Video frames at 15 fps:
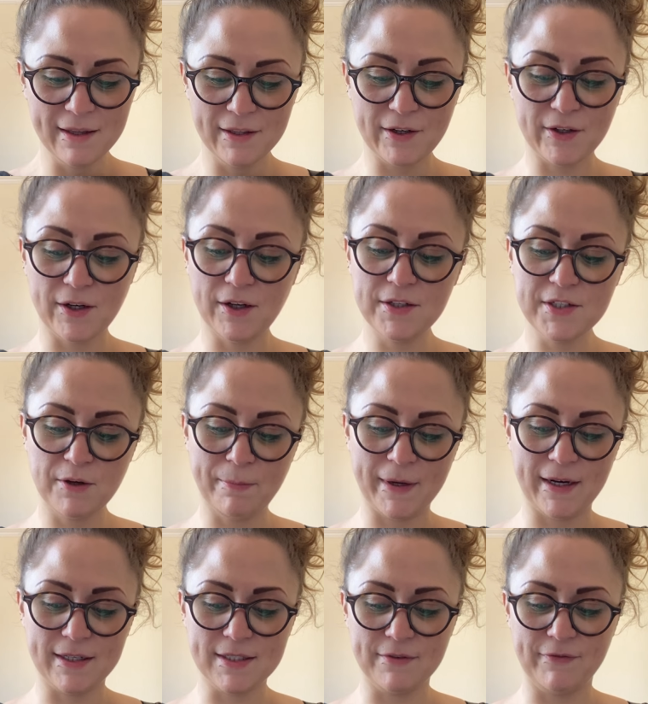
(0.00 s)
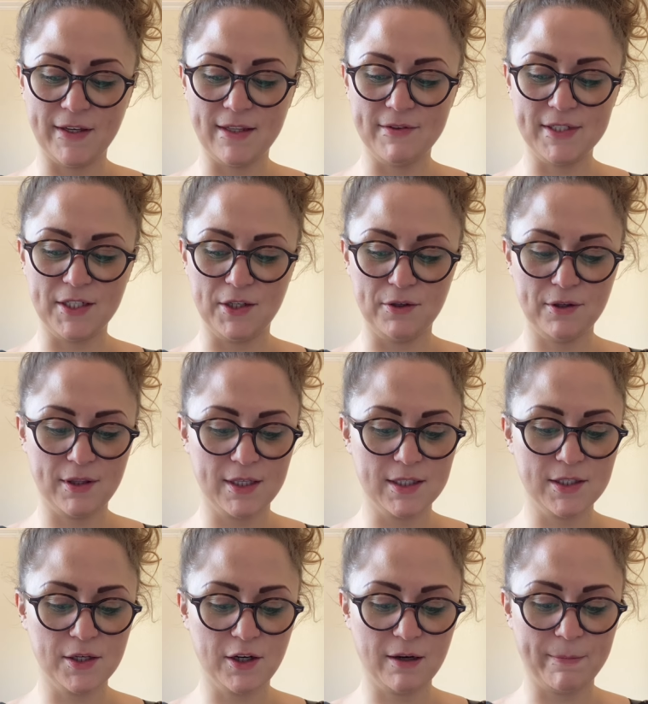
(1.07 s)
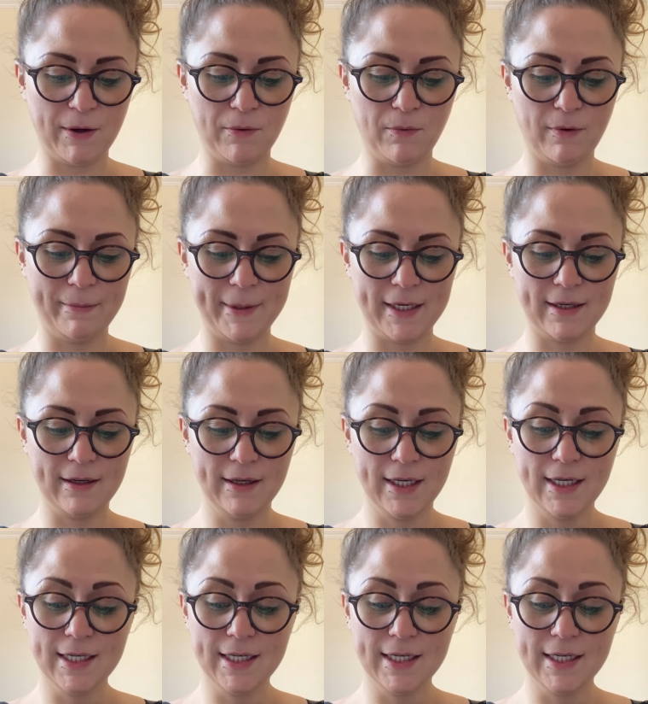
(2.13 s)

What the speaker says: There are also parts of Eva's Youth that talk about women